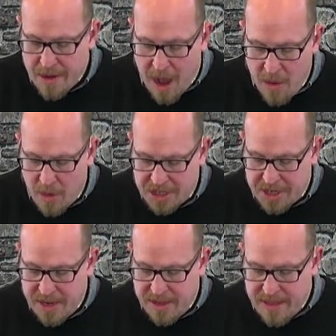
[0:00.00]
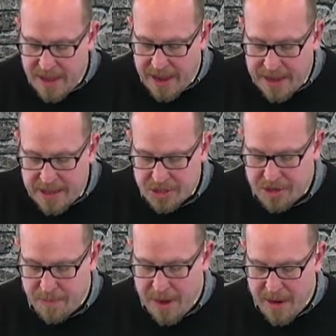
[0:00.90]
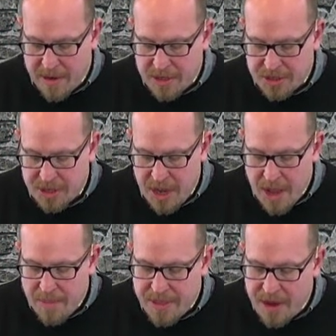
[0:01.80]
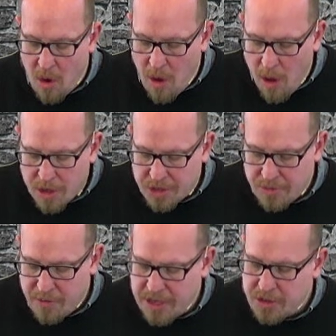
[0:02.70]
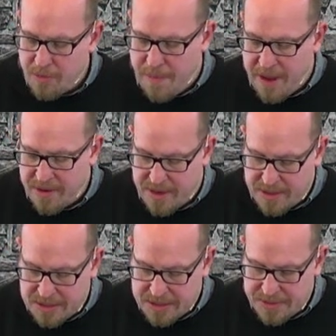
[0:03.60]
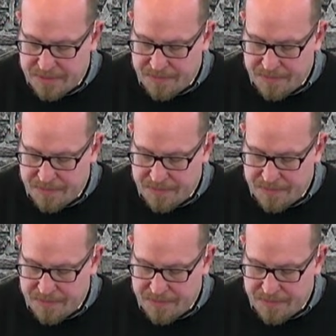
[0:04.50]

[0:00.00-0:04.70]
not wishing that any should perish, but that all should reach repentance.